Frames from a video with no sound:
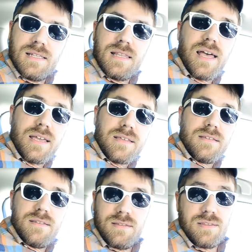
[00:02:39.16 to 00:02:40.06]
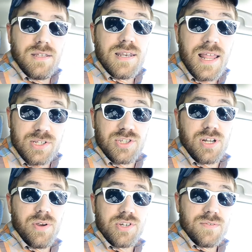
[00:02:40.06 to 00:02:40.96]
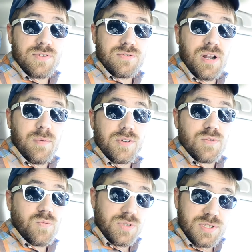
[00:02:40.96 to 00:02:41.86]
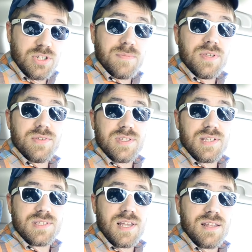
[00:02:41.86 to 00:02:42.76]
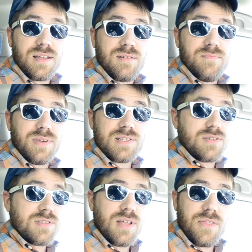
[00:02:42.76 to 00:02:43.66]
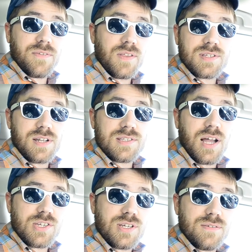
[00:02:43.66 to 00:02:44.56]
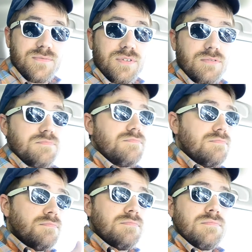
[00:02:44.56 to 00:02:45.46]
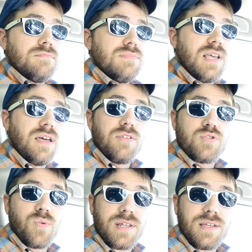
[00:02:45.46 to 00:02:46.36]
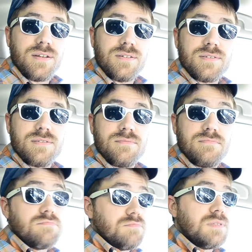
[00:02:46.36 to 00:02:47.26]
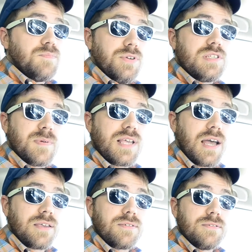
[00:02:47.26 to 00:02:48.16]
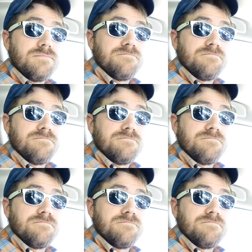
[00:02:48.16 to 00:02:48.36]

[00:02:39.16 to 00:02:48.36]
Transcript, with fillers: Like, the next generation of astronomers will still be using this data because there's nothing that's going to touch it for 10 or 20 years. It's pretty spectacular.